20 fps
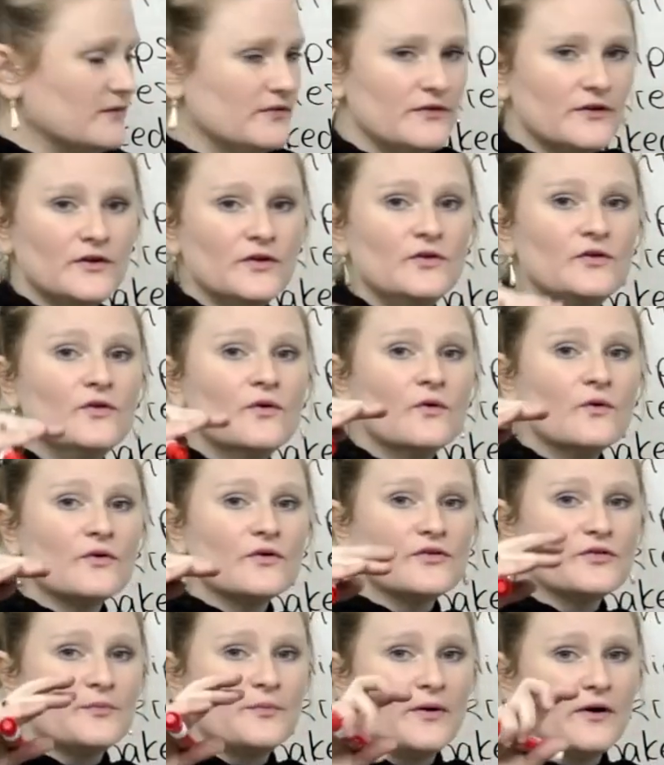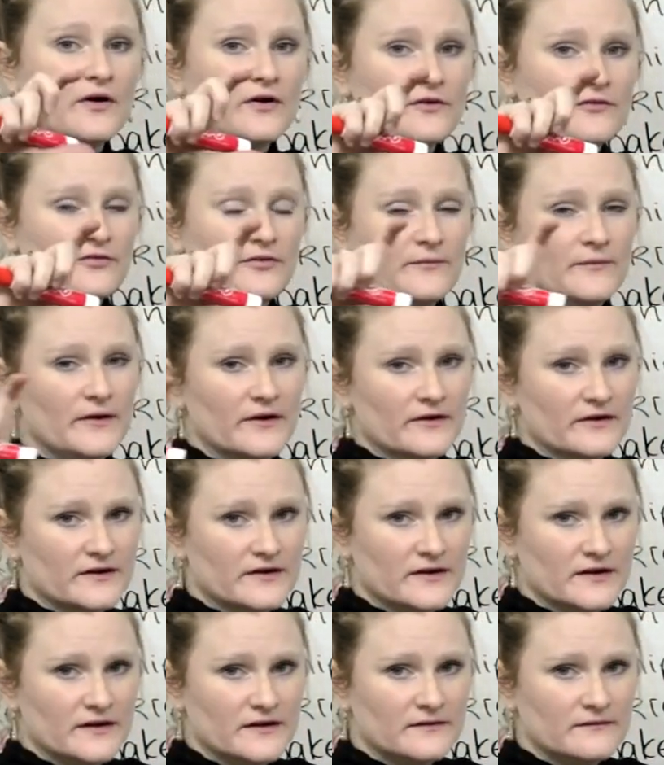the north part of
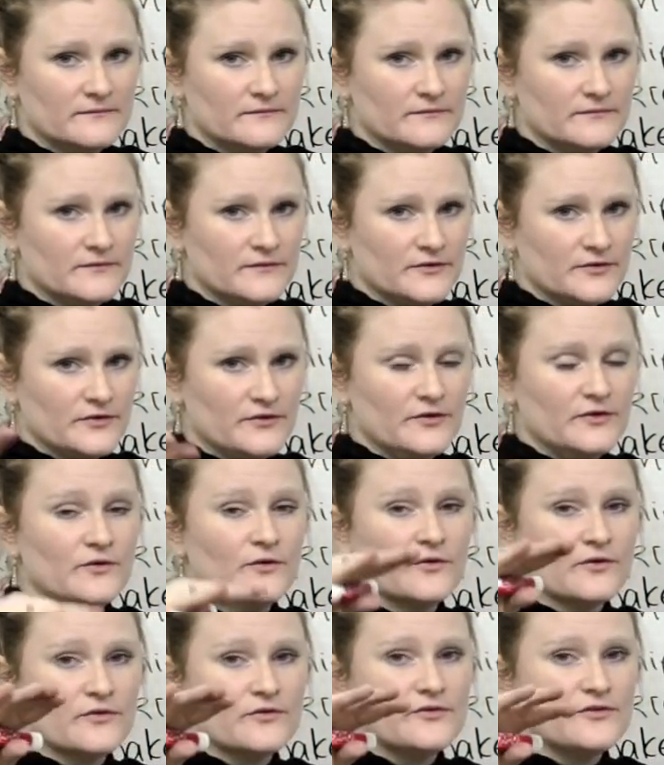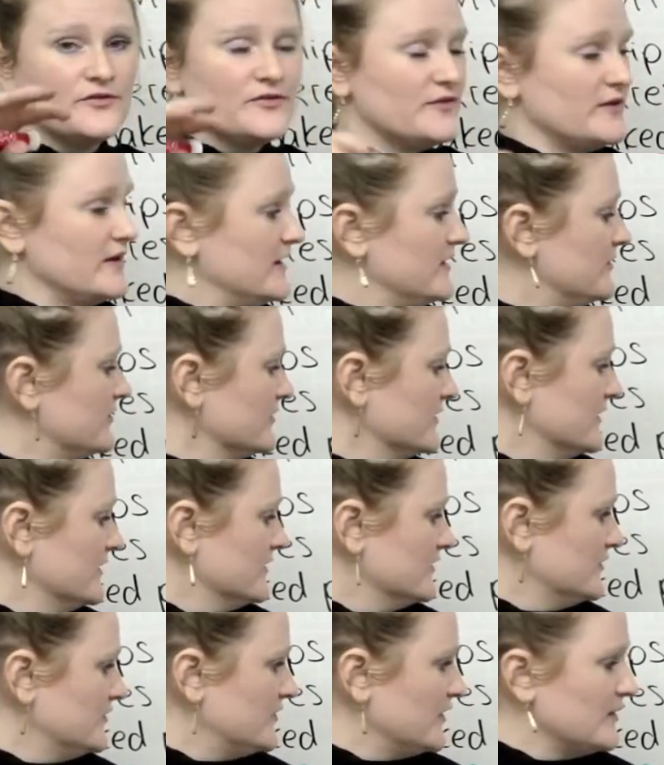America, so the northern states,
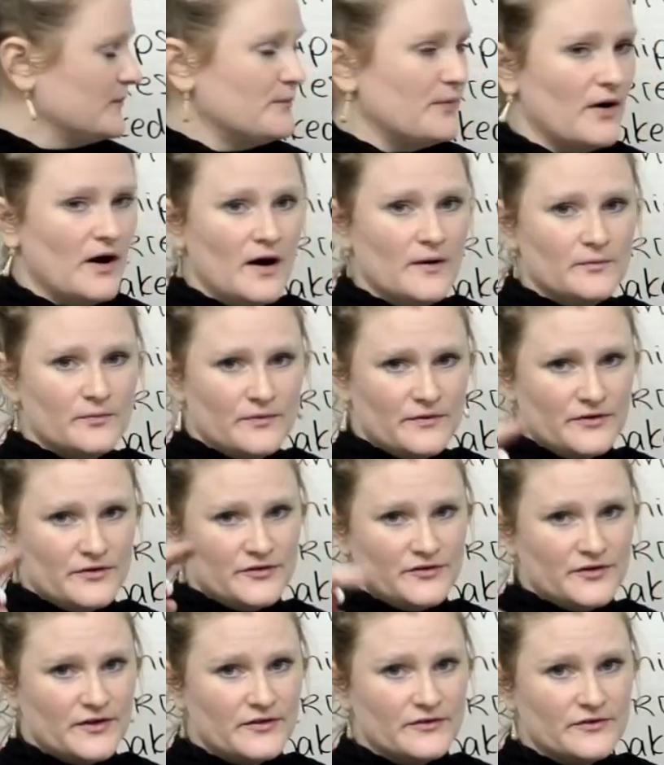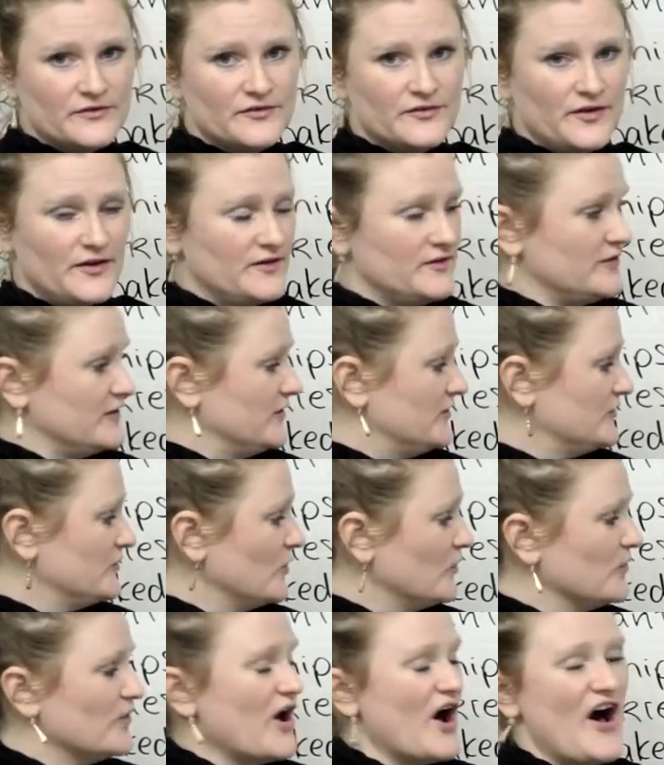say pop, where the southern states say
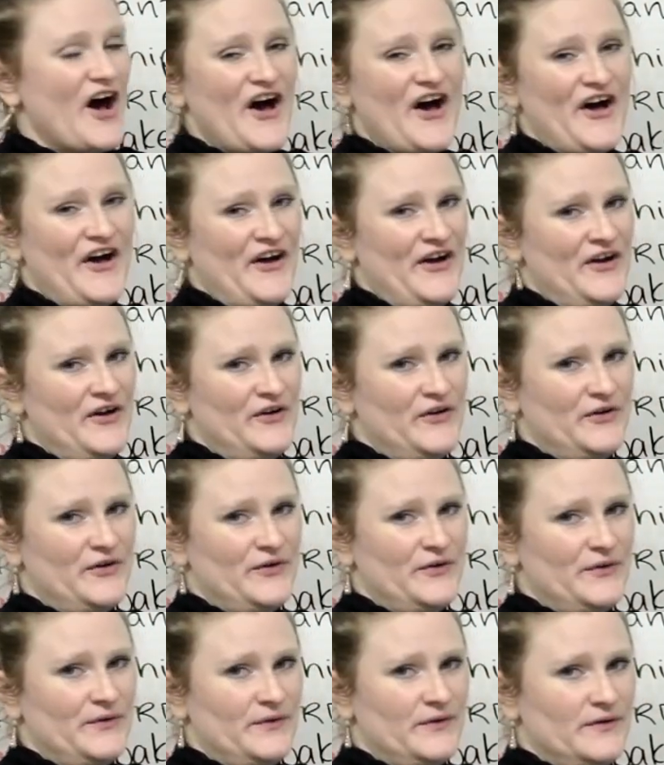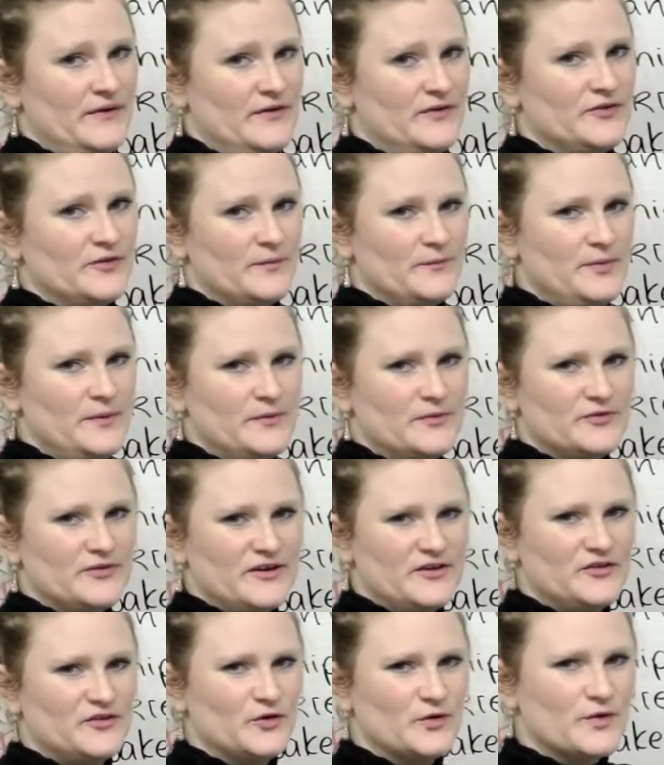soda. Some people
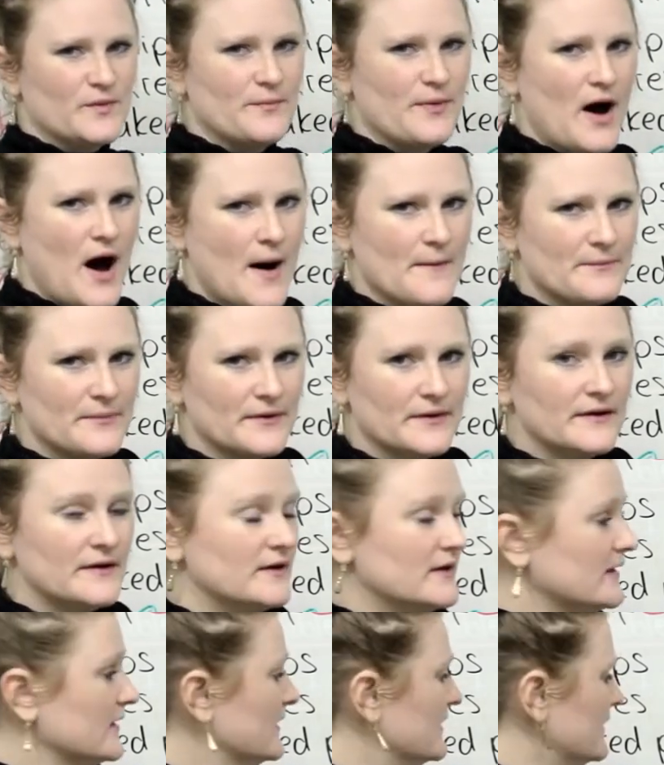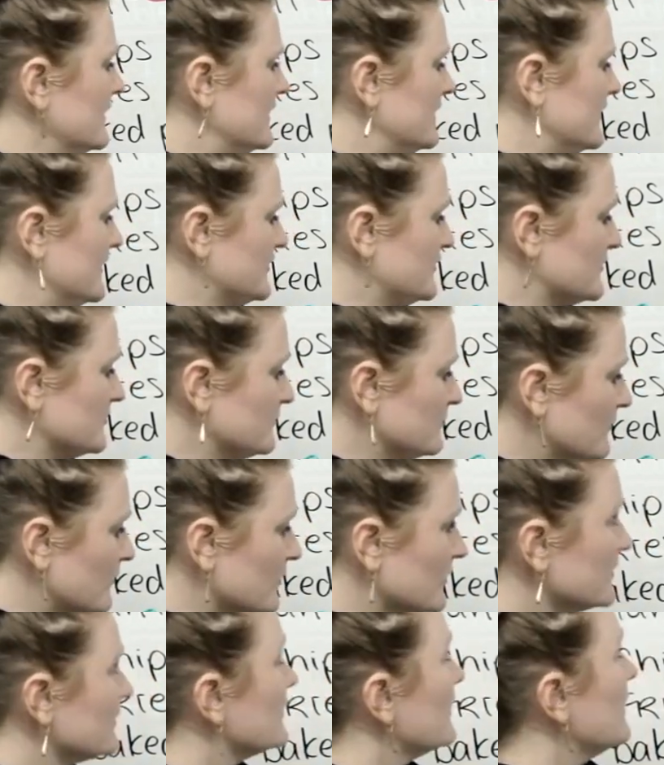say soda pop. It's
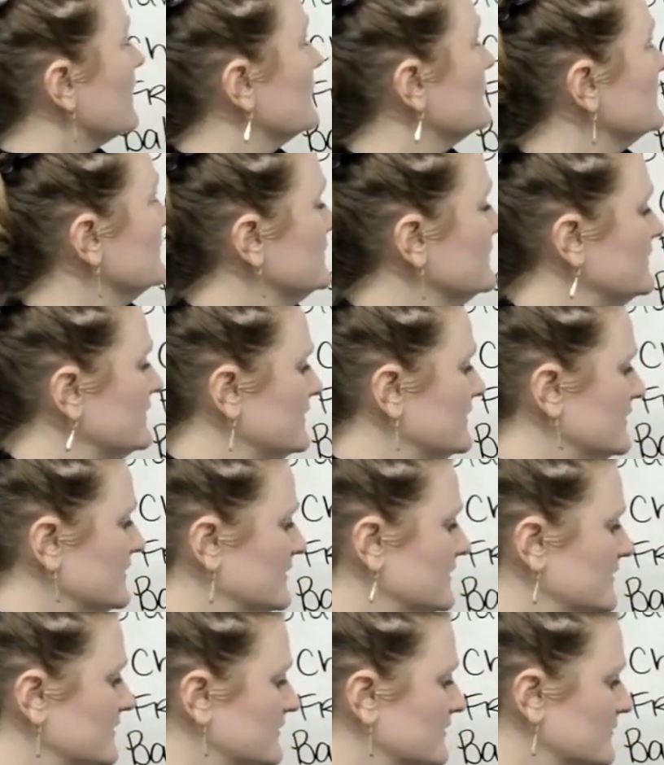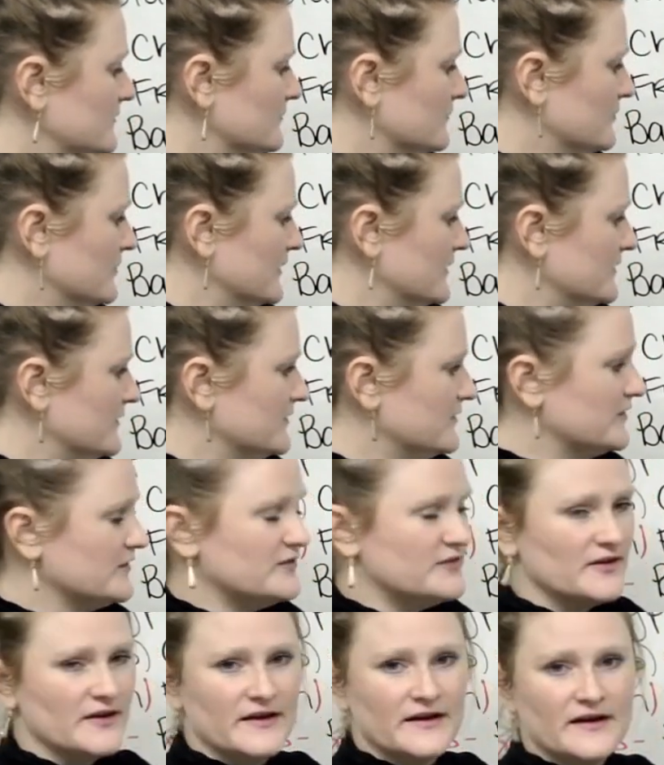more common in Britain to
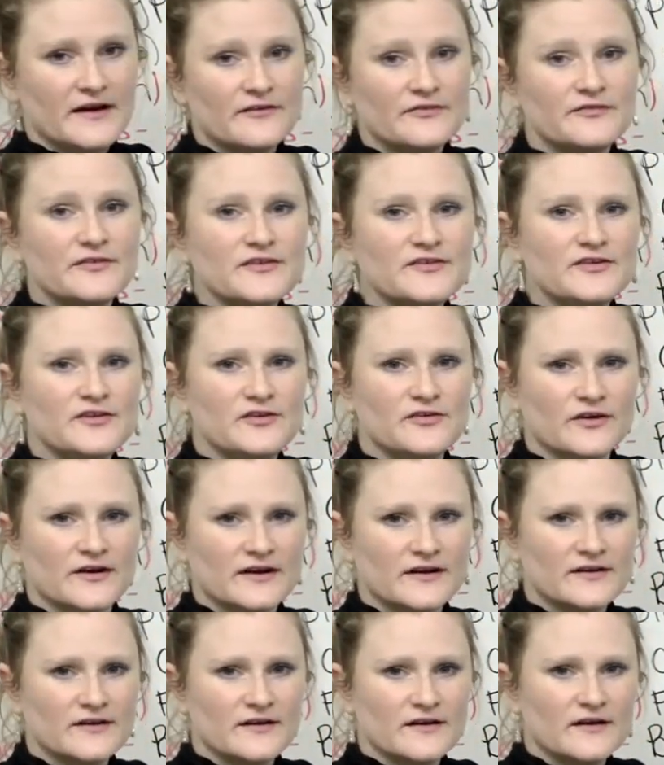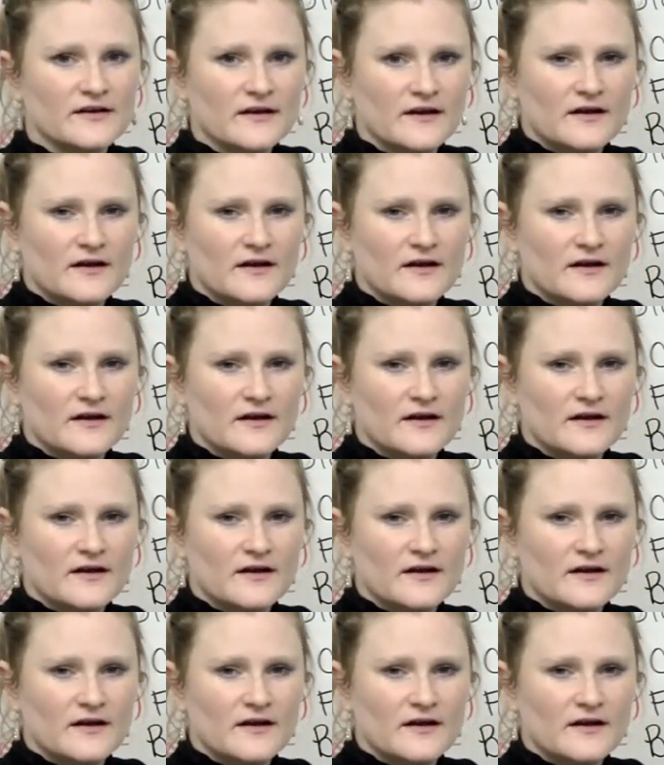say a fizzy drink.